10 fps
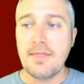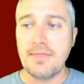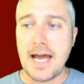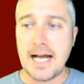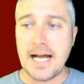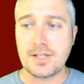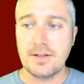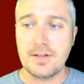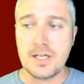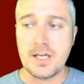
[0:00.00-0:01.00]
that
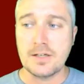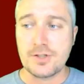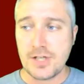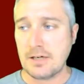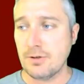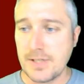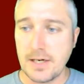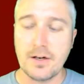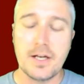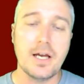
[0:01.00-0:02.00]
the
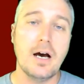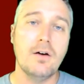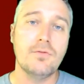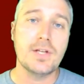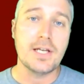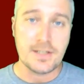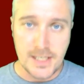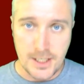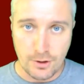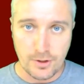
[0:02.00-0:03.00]
Secretary of the
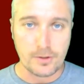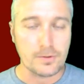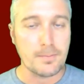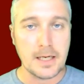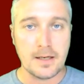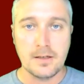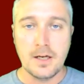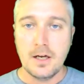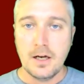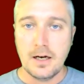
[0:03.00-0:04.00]
Interior,
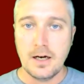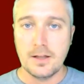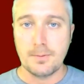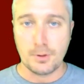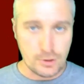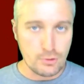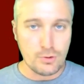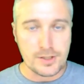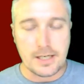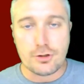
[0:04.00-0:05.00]
the person who
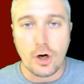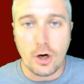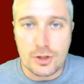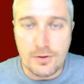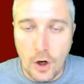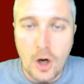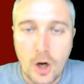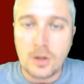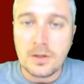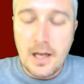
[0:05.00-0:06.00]
is in charge of
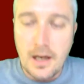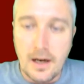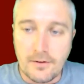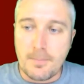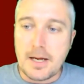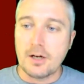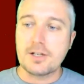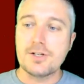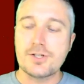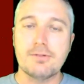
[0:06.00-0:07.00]
all of
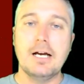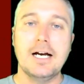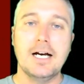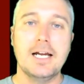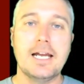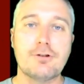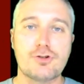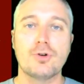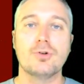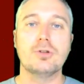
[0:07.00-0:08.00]
America's
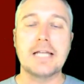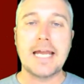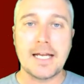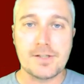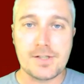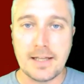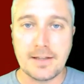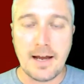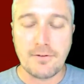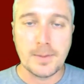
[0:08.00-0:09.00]
internal lands that
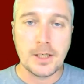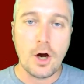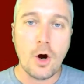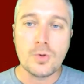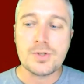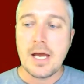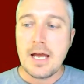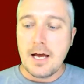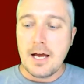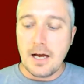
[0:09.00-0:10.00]
the government owns,
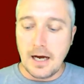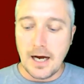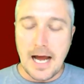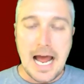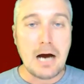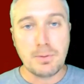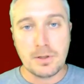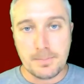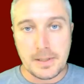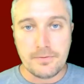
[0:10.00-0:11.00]

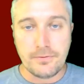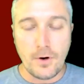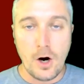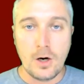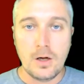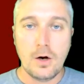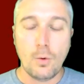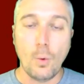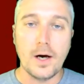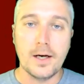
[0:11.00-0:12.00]
Albert B. Fall,
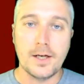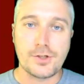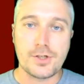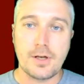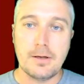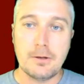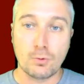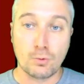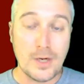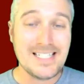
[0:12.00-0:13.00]
was
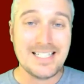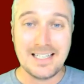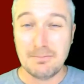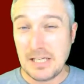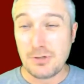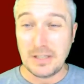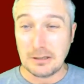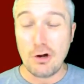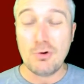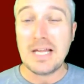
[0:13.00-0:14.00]
renting, basically
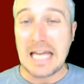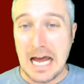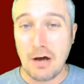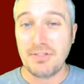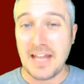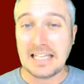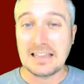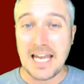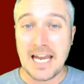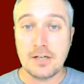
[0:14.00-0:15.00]
loaning out that
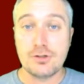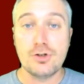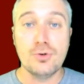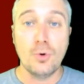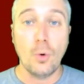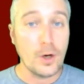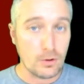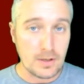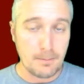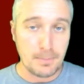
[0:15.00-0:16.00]
land to
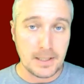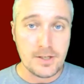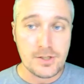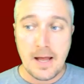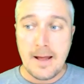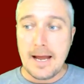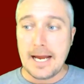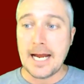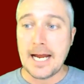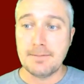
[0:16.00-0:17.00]
oil companies
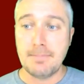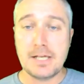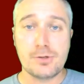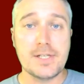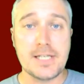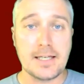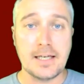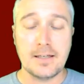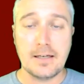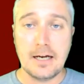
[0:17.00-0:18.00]
and basically
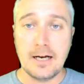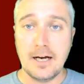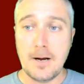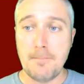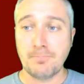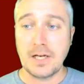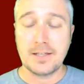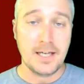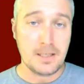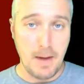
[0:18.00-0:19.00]
taking a
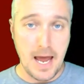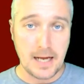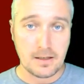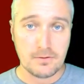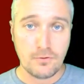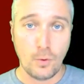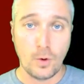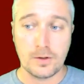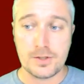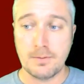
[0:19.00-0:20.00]
kickback
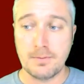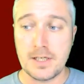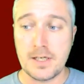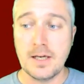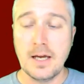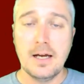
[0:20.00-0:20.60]
for some of the